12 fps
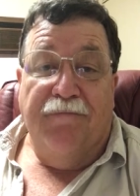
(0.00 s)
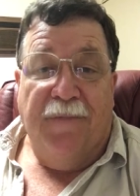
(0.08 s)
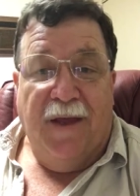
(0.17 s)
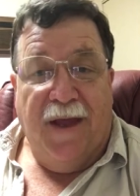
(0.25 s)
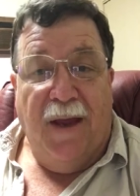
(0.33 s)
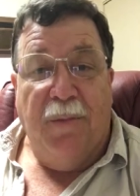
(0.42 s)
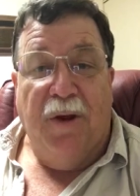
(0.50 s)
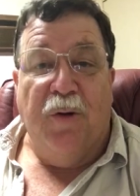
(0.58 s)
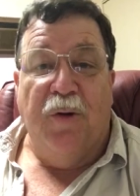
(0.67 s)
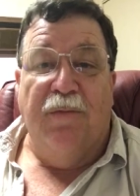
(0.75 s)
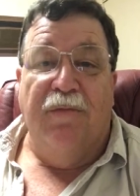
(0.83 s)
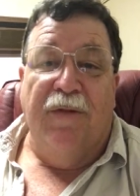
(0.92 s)
They can be
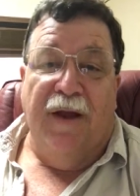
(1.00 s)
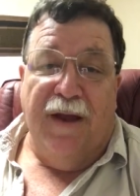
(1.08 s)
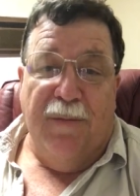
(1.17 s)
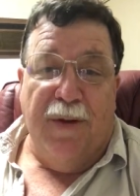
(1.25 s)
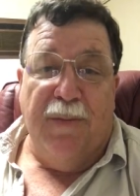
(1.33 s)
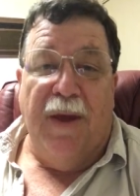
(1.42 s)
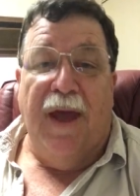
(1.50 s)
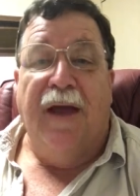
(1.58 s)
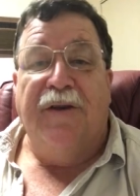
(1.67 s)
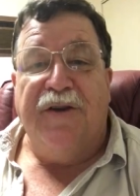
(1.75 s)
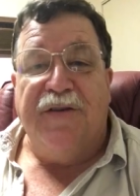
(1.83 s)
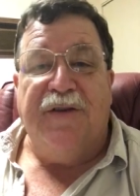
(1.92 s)
good, they can be
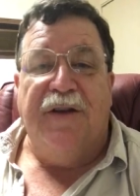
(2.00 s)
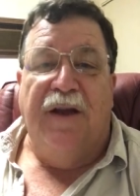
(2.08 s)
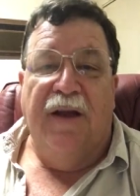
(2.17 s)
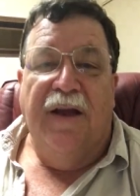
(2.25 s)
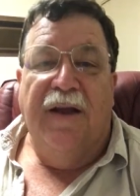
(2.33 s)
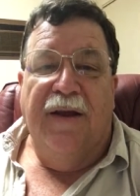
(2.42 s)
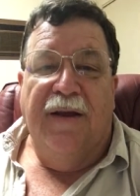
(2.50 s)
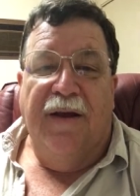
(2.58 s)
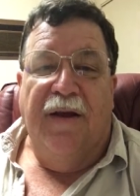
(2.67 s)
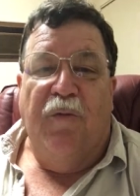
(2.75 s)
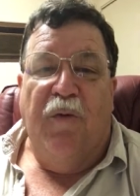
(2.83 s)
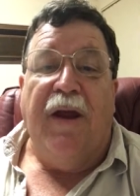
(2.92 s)
bad. Just
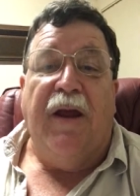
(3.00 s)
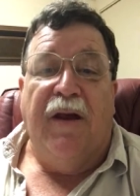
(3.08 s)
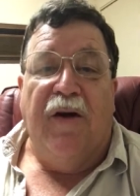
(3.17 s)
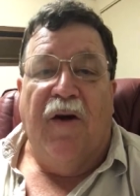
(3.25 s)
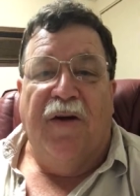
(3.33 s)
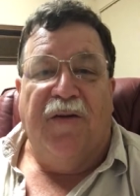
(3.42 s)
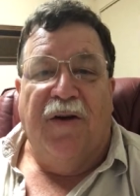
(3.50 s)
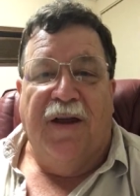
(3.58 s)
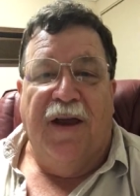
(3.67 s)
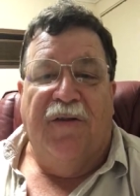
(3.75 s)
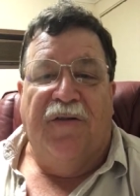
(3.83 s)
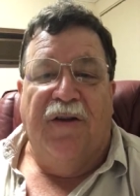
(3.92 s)
recognise, I
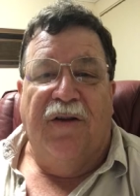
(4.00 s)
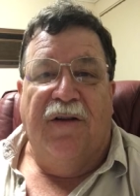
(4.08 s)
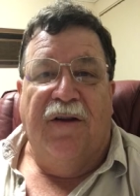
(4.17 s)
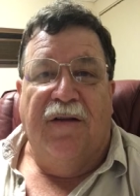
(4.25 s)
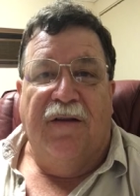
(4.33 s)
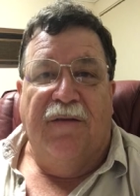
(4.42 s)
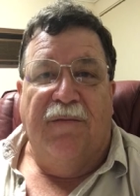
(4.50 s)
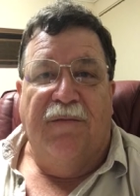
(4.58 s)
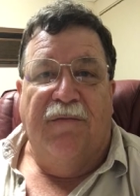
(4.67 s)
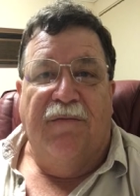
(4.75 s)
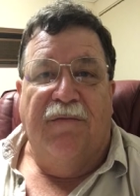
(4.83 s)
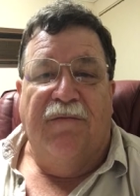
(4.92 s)
guess, that you
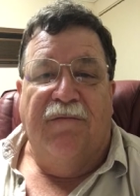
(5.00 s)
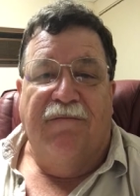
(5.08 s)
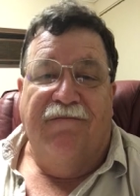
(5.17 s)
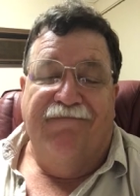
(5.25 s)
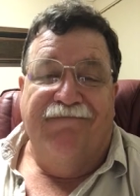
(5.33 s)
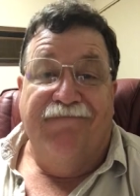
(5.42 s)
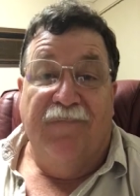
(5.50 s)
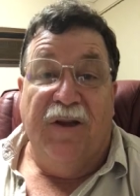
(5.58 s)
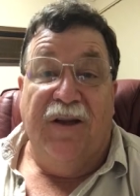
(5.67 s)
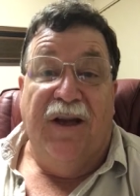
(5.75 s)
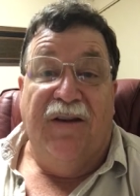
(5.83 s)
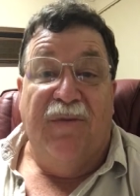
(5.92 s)

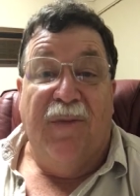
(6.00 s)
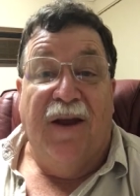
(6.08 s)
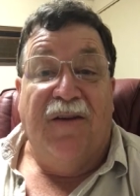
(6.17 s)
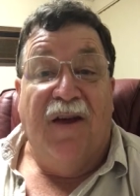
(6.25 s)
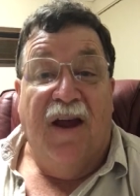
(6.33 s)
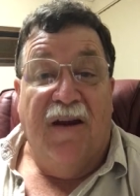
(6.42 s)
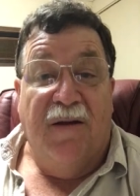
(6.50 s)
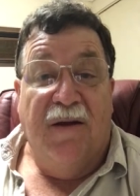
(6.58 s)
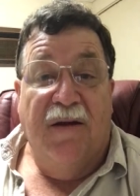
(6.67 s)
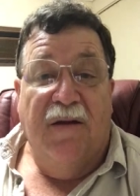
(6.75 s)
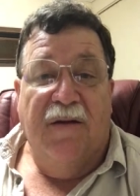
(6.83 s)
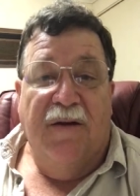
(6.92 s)
need to maintain a
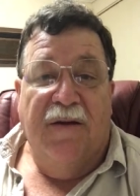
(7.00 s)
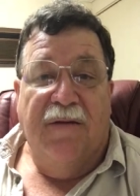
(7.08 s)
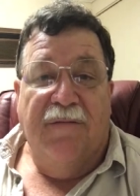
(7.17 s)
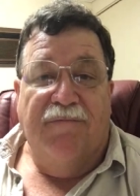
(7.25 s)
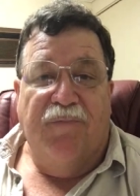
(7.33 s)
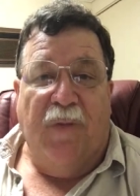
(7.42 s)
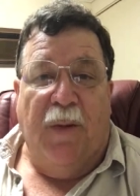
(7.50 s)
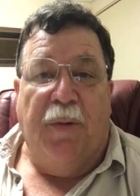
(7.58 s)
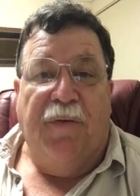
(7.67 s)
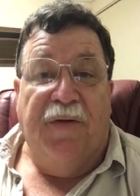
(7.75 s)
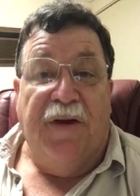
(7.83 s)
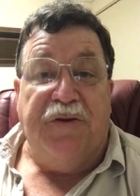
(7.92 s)

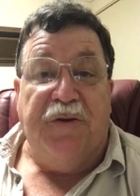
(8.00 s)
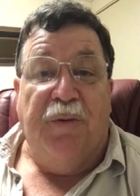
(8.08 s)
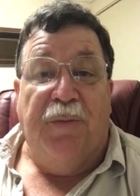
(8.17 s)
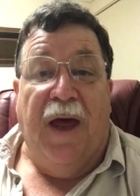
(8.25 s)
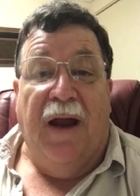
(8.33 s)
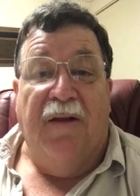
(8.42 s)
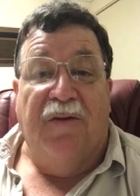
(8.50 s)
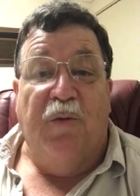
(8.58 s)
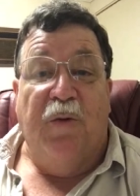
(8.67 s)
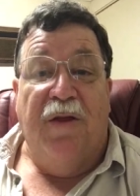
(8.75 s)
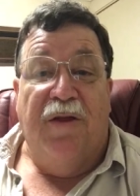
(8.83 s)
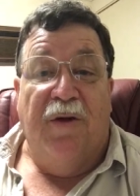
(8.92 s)
professional balance
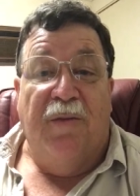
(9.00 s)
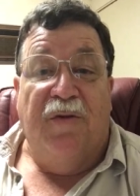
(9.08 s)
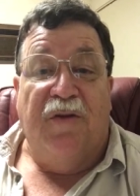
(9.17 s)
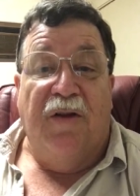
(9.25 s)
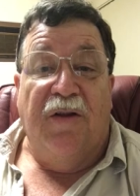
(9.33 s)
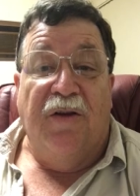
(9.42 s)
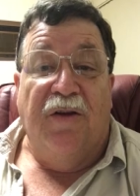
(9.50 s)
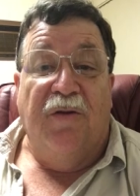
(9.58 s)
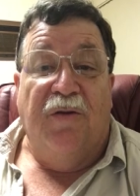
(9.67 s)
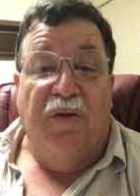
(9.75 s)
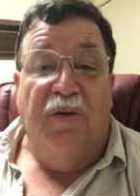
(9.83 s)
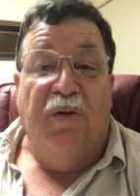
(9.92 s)
with them so that you
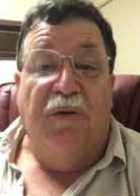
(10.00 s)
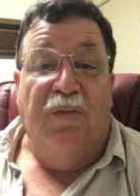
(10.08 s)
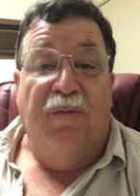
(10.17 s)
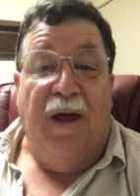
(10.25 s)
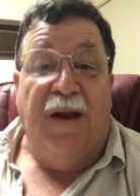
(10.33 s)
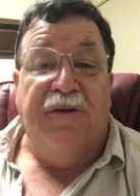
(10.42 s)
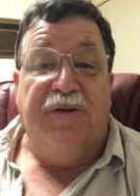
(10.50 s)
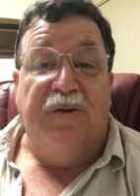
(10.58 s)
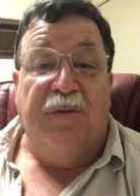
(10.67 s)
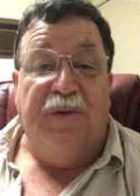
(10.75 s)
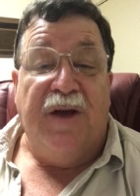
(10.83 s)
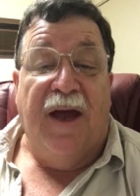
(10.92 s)
do manage
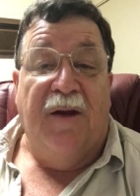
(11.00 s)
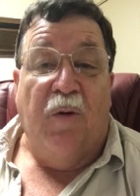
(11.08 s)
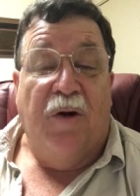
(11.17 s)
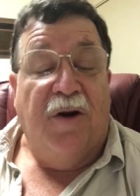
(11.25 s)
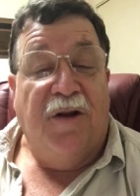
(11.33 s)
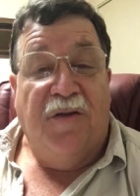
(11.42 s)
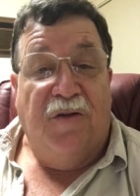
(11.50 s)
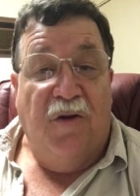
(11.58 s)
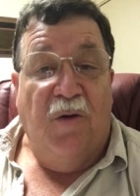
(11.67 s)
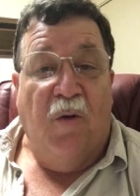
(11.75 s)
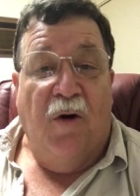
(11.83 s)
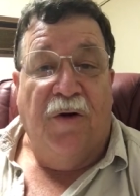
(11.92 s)
to obtain what it is
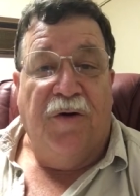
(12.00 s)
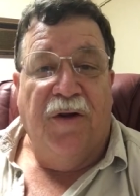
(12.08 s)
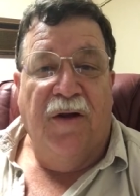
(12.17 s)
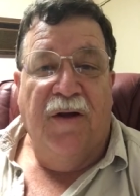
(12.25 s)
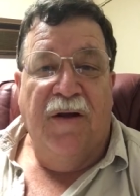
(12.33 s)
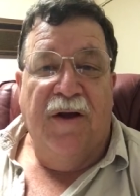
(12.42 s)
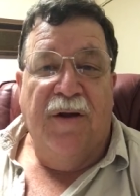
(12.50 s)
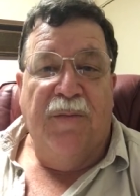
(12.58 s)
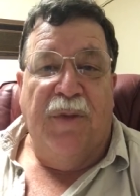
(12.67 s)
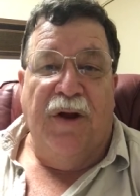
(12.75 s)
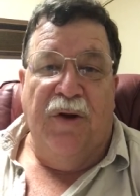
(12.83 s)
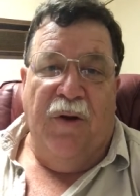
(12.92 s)
you want,
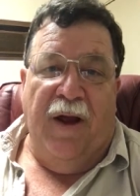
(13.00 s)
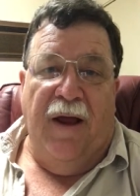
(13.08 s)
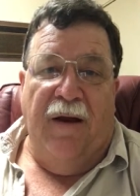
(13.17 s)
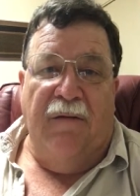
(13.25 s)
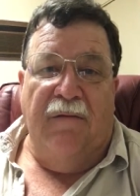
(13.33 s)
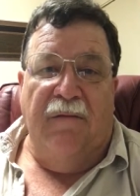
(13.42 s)
but not at